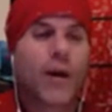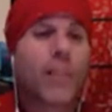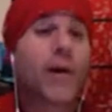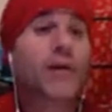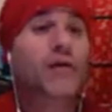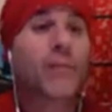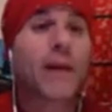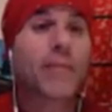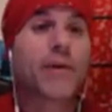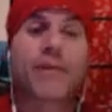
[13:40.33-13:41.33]
muscle
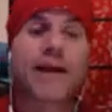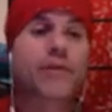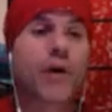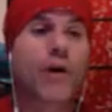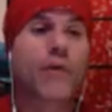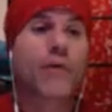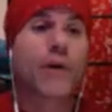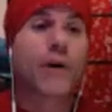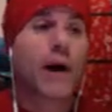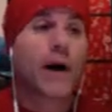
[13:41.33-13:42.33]
memory takes over
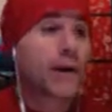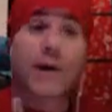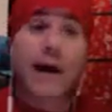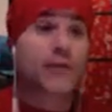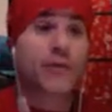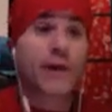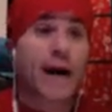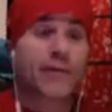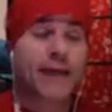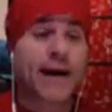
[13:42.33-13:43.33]
and you actually
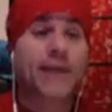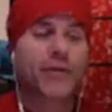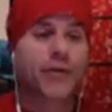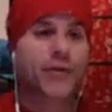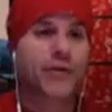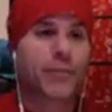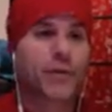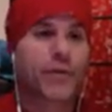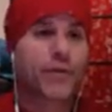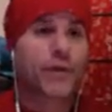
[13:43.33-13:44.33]
have to execute the
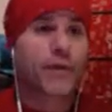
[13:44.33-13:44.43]
move